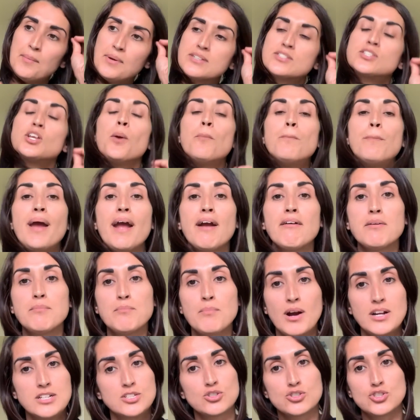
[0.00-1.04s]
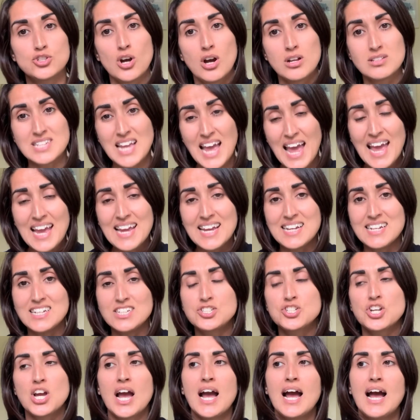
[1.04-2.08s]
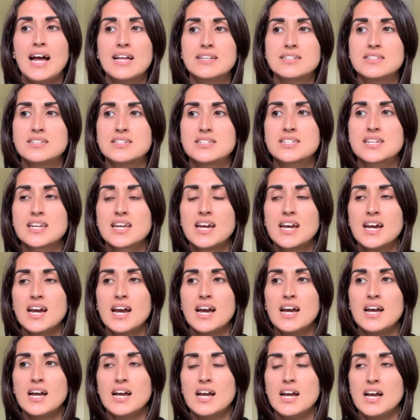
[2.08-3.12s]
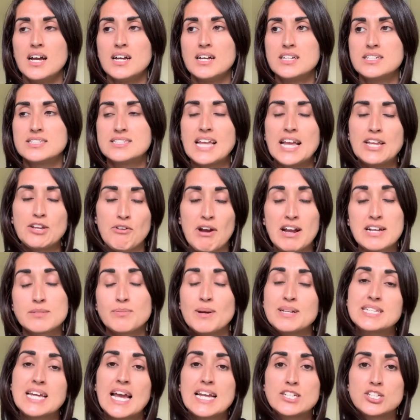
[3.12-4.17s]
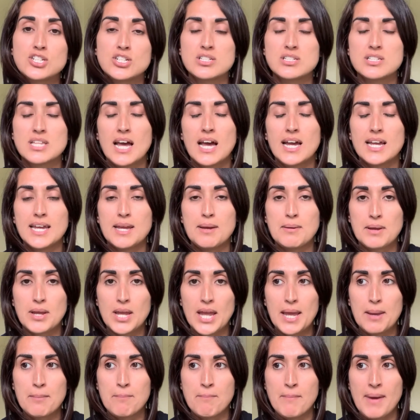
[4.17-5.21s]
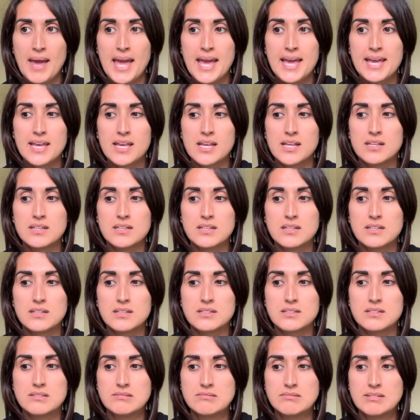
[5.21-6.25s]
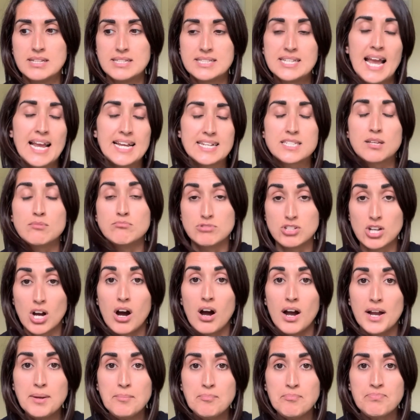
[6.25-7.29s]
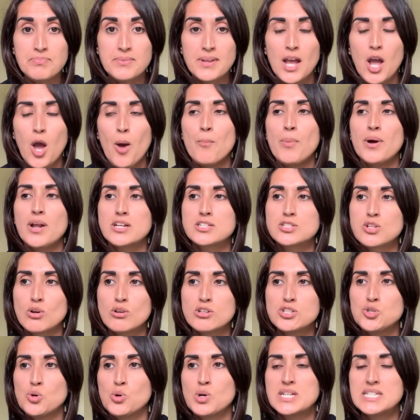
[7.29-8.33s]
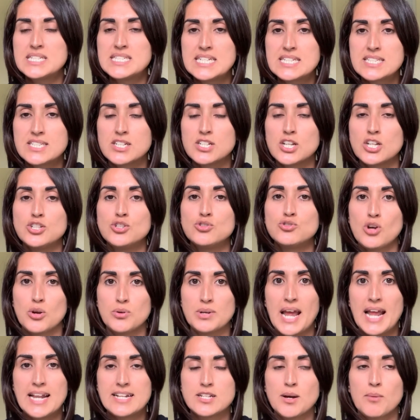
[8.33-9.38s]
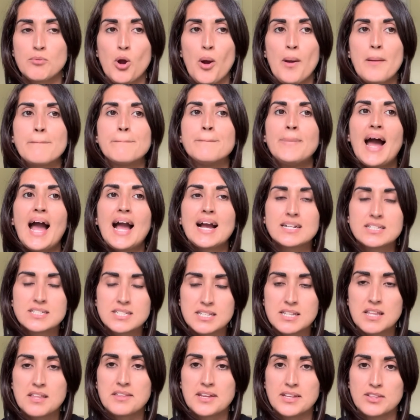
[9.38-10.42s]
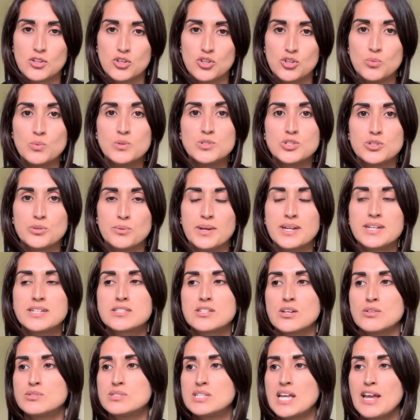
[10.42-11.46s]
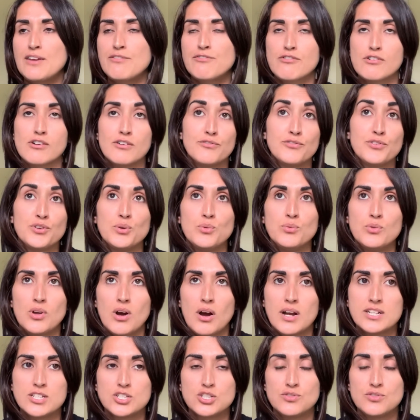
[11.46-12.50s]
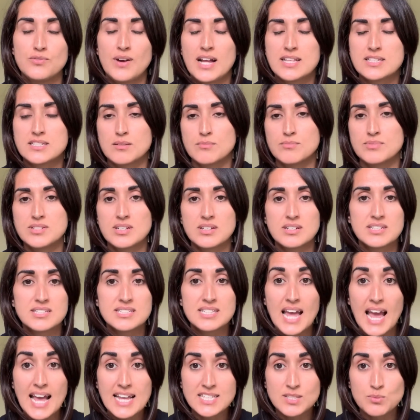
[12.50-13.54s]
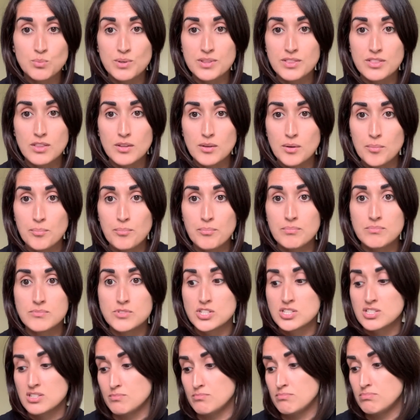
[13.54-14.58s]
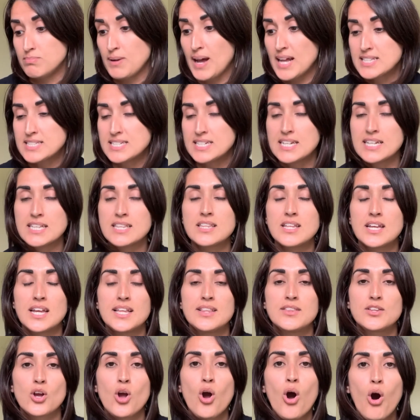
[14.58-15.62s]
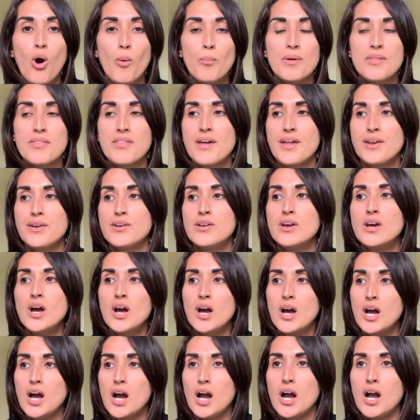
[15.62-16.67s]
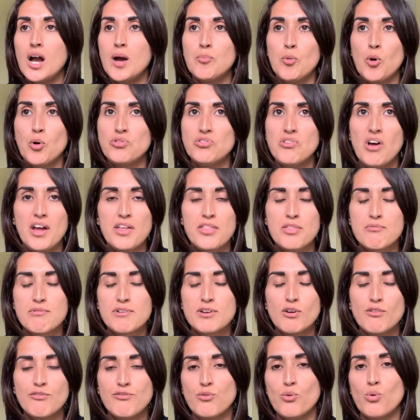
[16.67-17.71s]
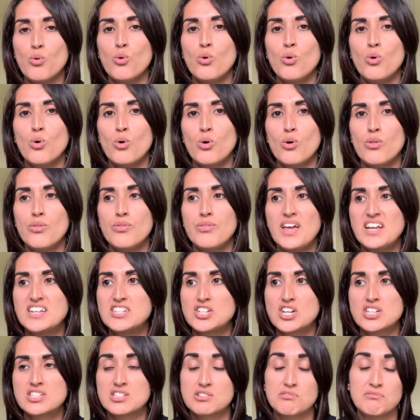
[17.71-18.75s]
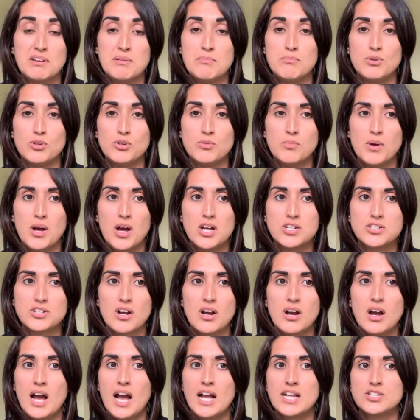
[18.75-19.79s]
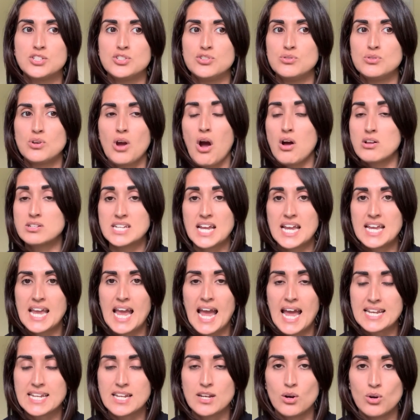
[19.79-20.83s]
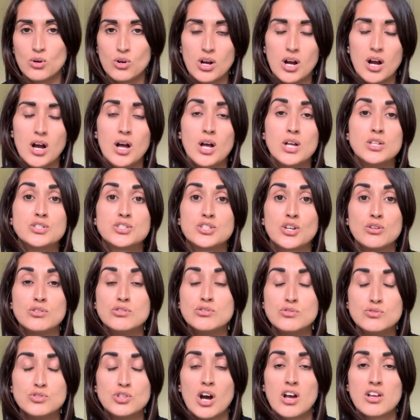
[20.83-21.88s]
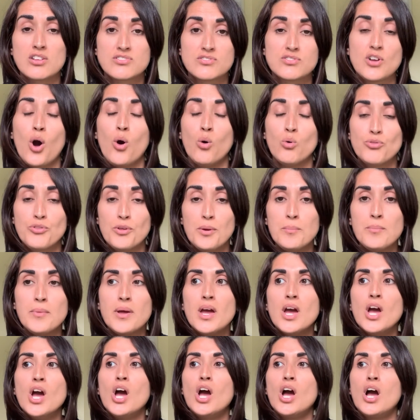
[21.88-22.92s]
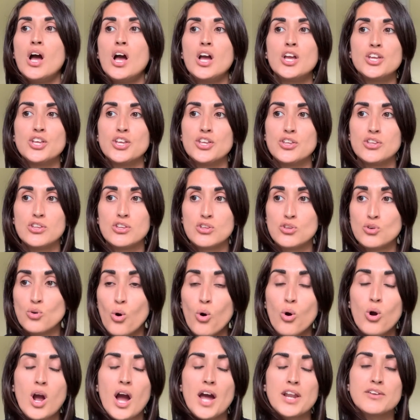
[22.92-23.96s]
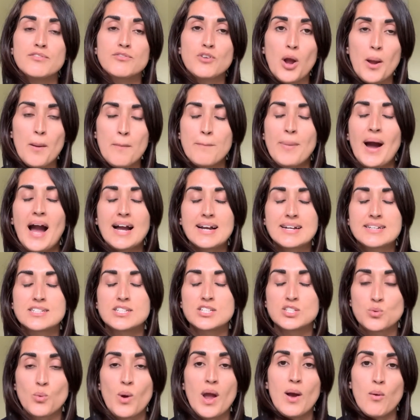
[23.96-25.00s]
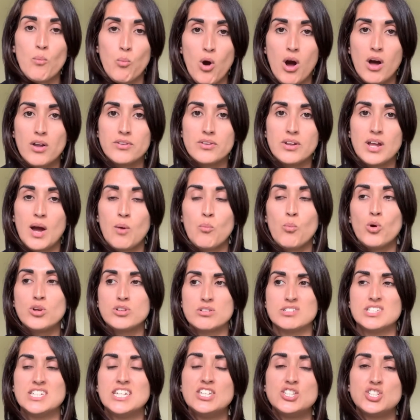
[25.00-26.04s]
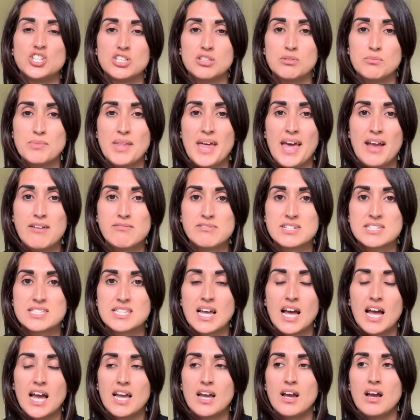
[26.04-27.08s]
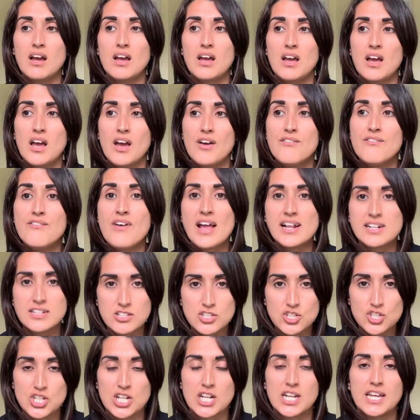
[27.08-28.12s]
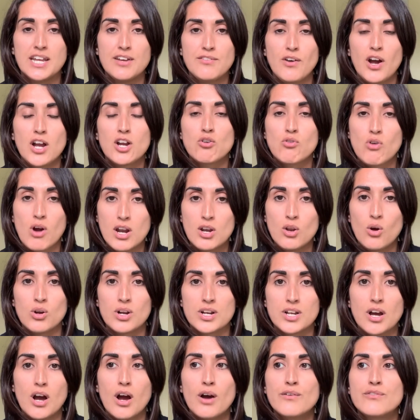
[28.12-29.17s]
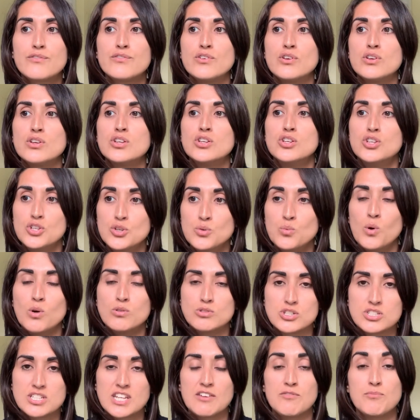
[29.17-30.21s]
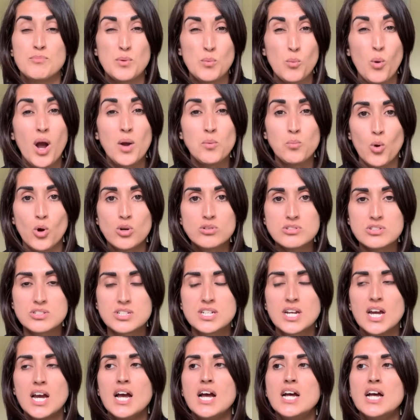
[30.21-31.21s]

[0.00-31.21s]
So bear in mind your child's age and set your expectations that it may take some time, but as long as you're consistent and you don't end up going back to the thing that you were doing. So say for a few nights you've had some success with them, just patting in the cot, but then on night three or four they just scream blue murder and you can't take it any longer, and so you just hold them, you're kind of going back to square one. And what you're teaching them there is that eventually, if I cry long enough, you will just give me what I want.